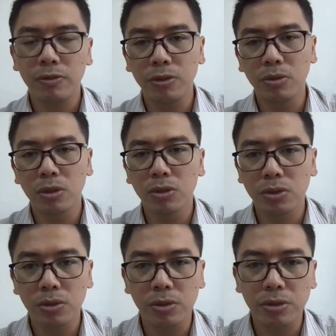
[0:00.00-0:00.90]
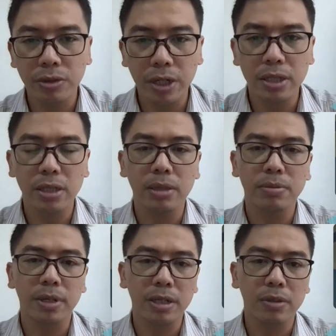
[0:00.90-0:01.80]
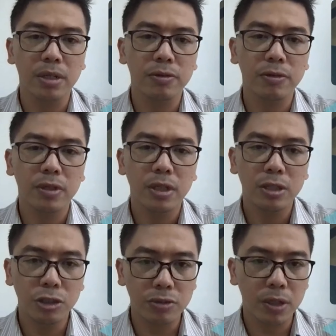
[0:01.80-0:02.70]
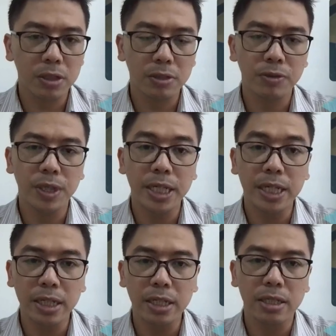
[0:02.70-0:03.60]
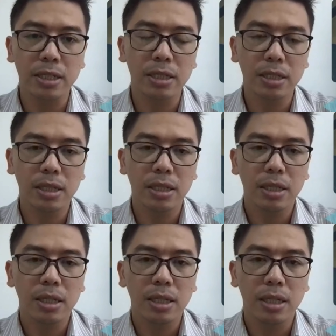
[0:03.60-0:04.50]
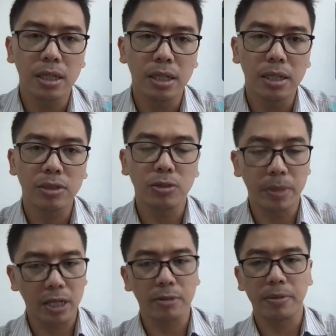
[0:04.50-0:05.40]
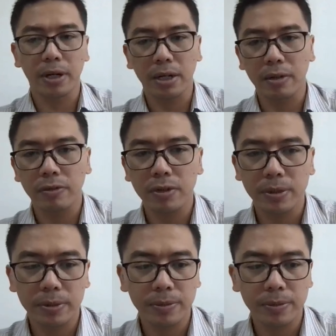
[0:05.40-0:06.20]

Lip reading: if you want to create a paragraph, these structures really needed to make a paragraph,